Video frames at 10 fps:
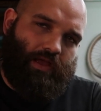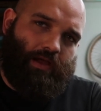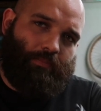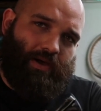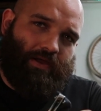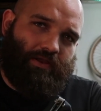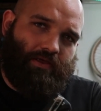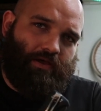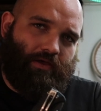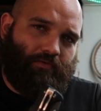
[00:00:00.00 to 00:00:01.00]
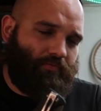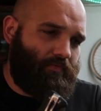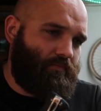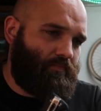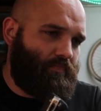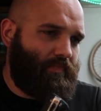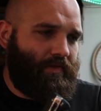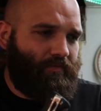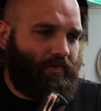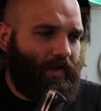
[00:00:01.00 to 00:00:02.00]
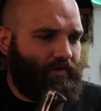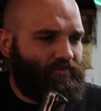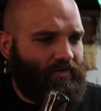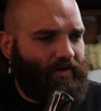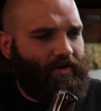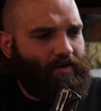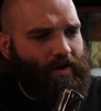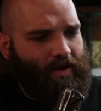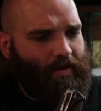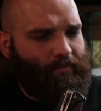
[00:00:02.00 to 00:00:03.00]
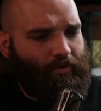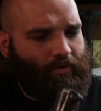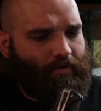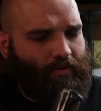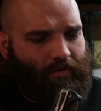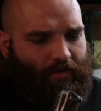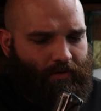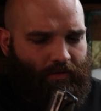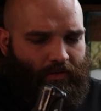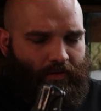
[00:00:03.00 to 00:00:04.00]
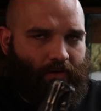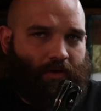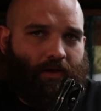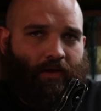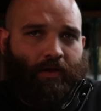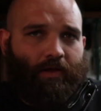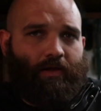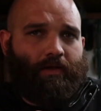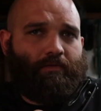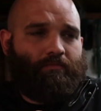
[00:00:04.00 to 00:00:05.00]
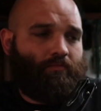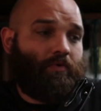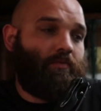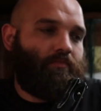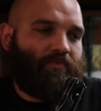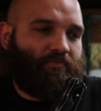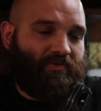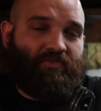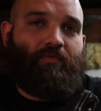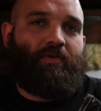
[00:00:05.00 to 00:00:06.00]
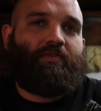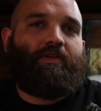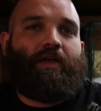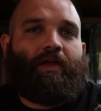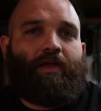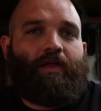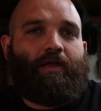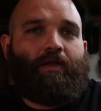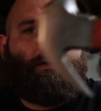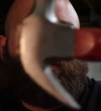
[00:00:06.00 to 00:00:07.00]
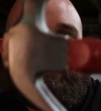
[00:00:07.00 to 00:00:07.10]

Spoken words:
a pocket knife, flashlight, hammer, and well, specifically a